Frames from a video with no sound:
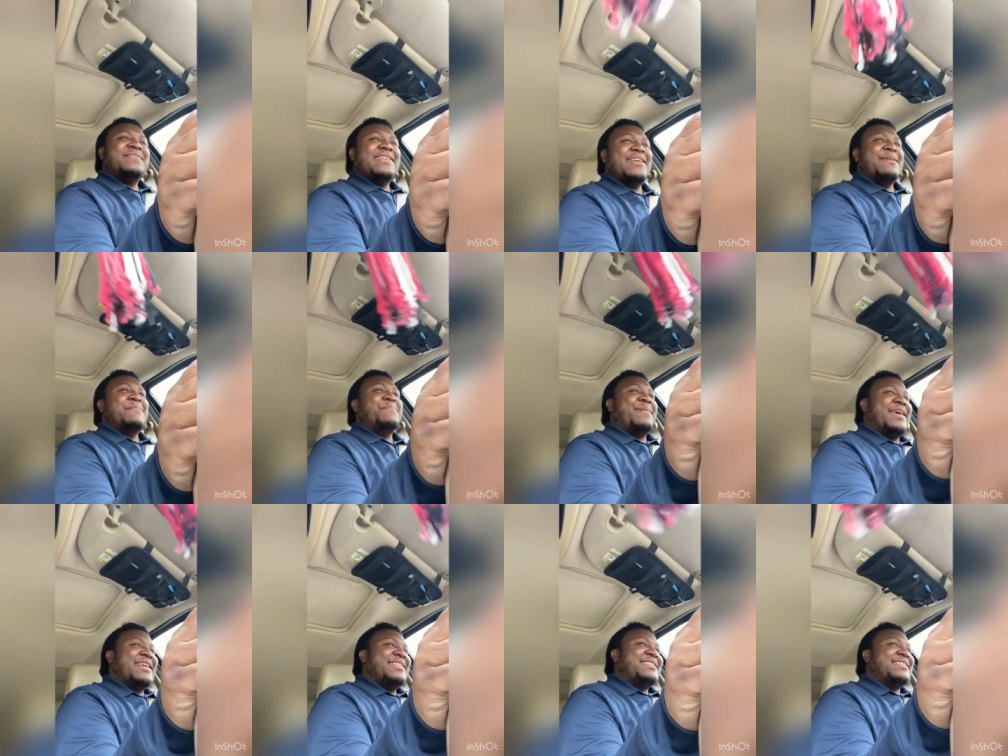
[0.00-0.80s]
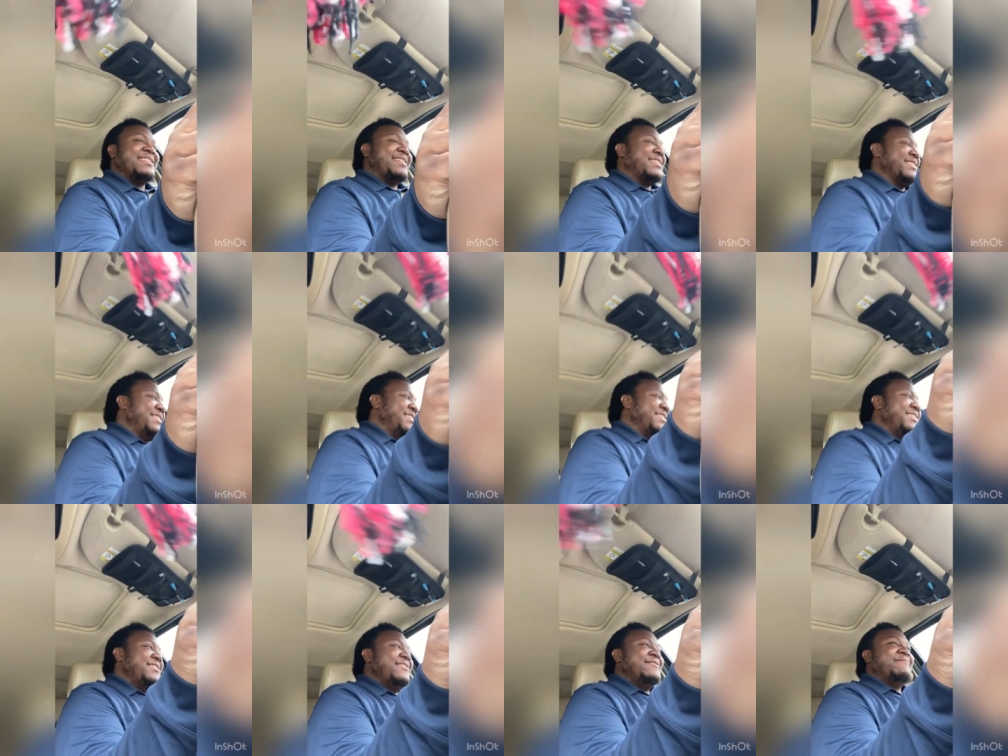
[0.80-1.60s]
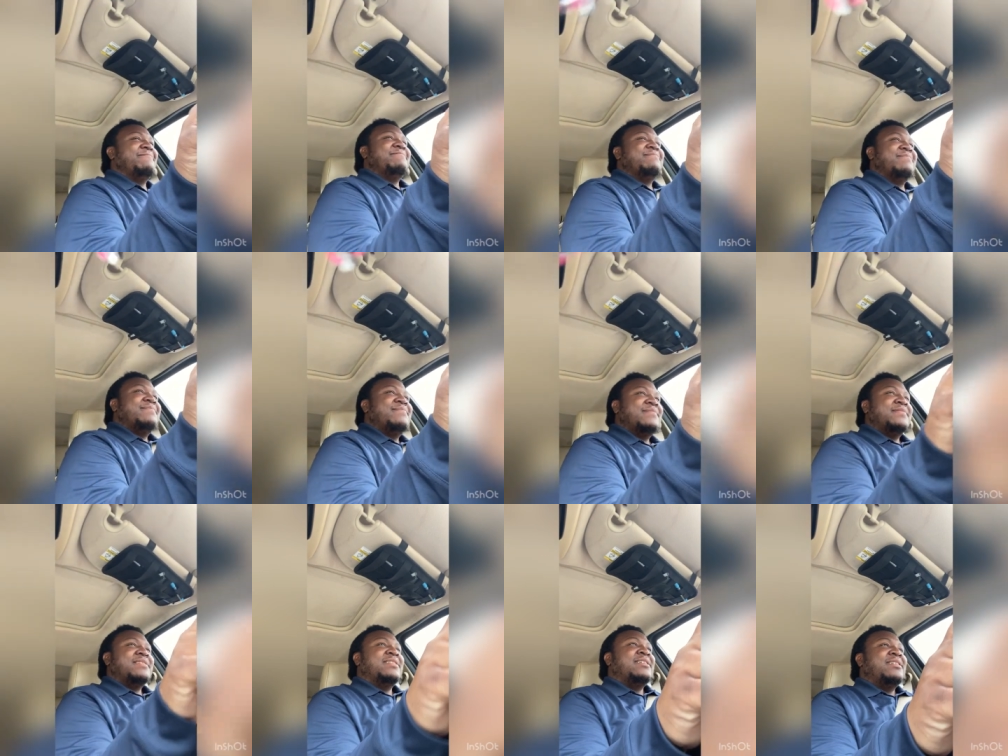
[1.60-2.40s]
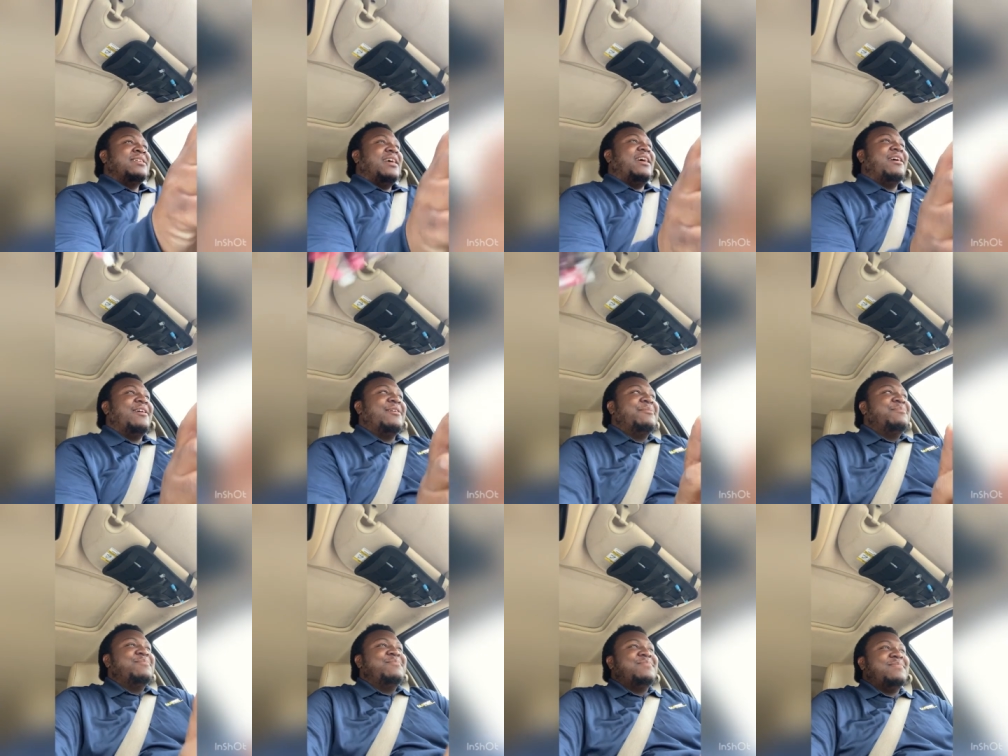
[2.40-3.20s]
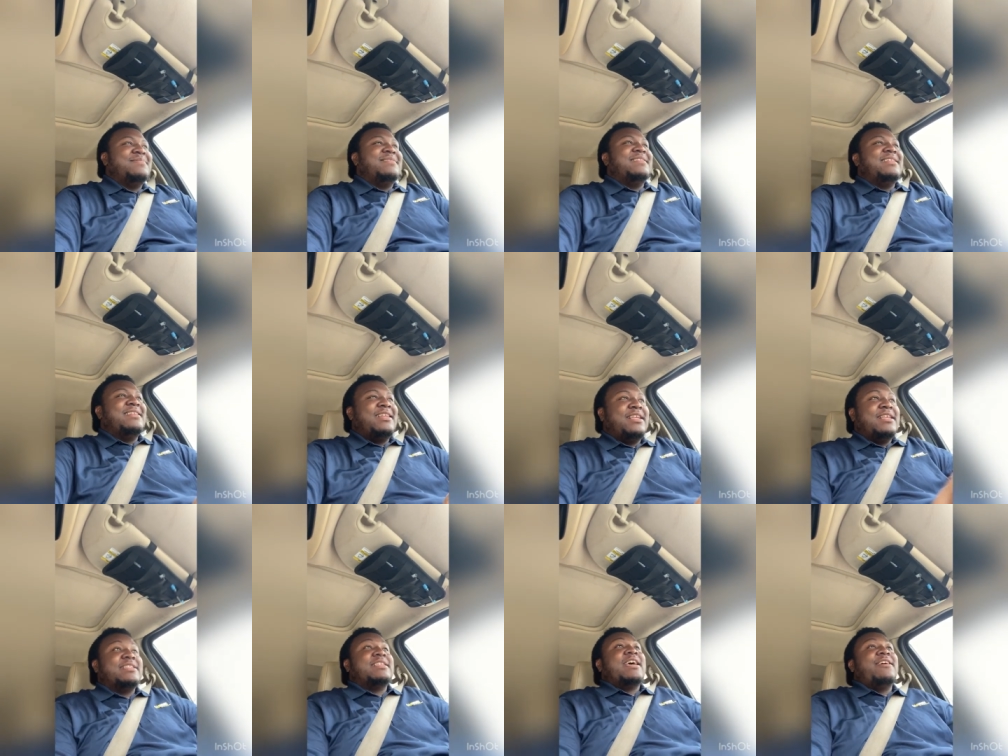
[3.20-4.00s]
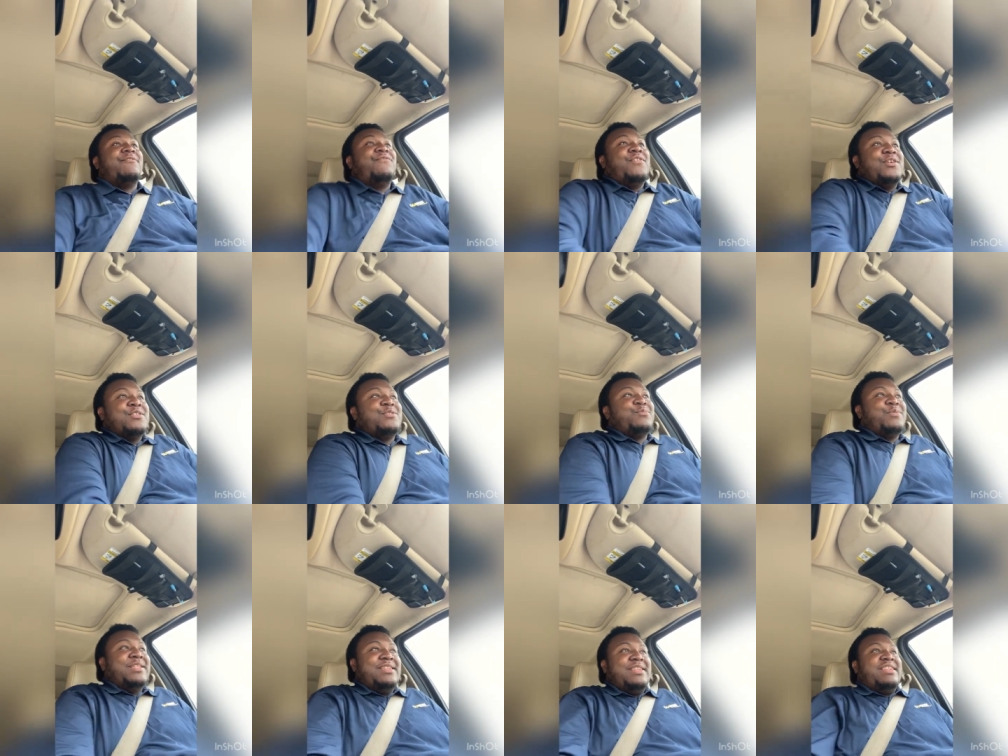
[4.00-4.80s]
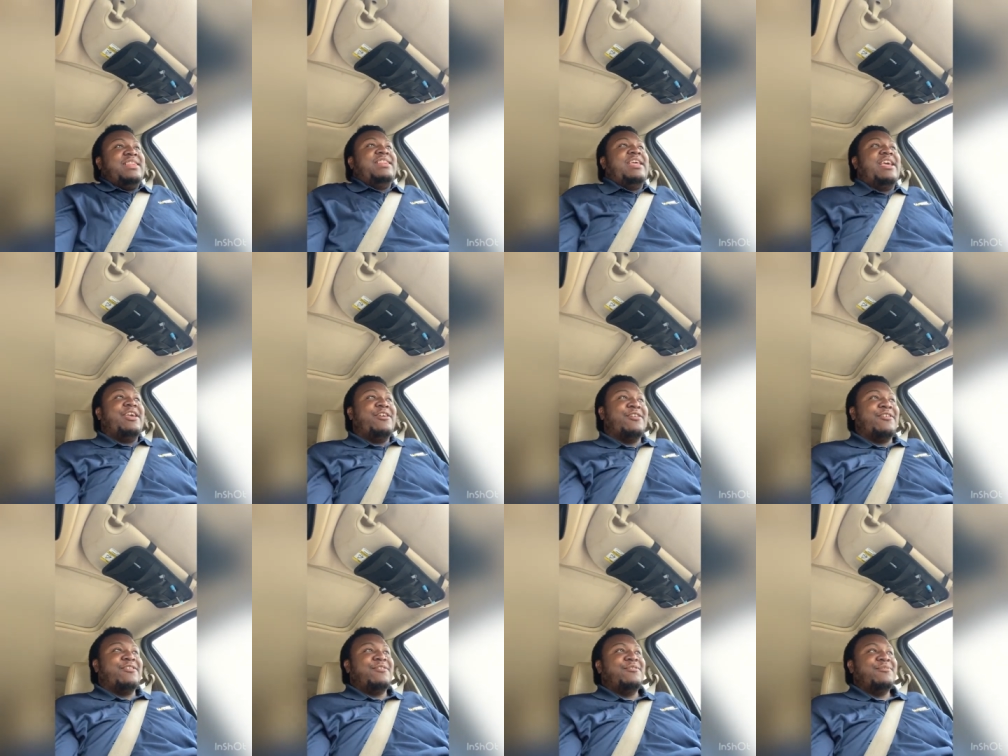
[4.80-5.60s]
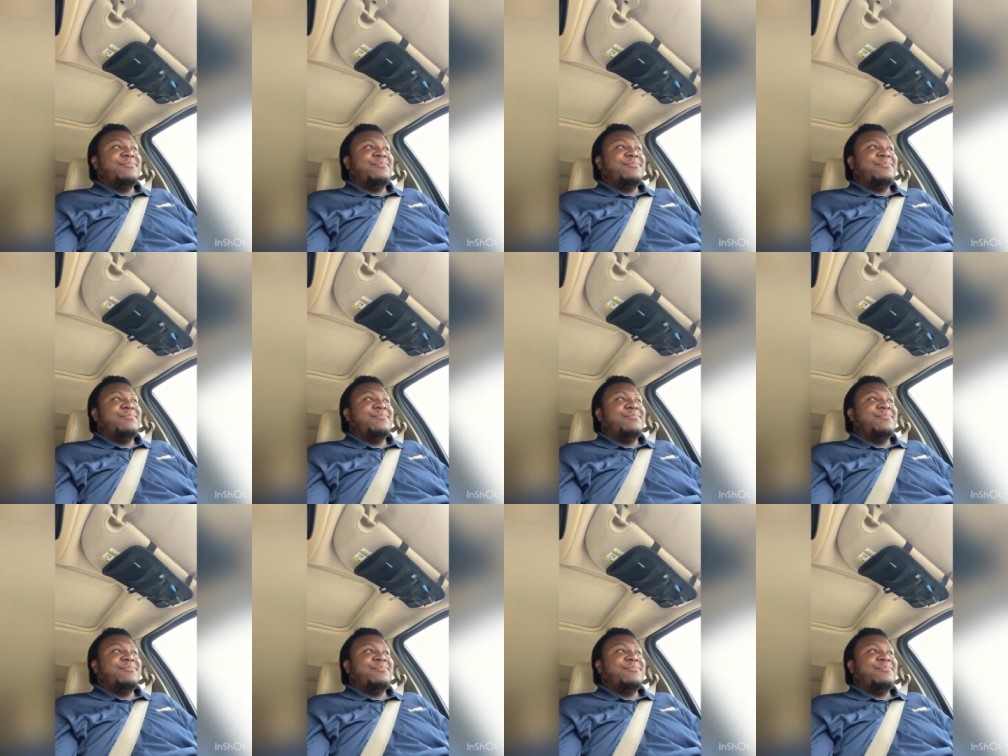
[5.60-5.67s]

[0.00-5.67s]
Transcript: And basically, because I first went there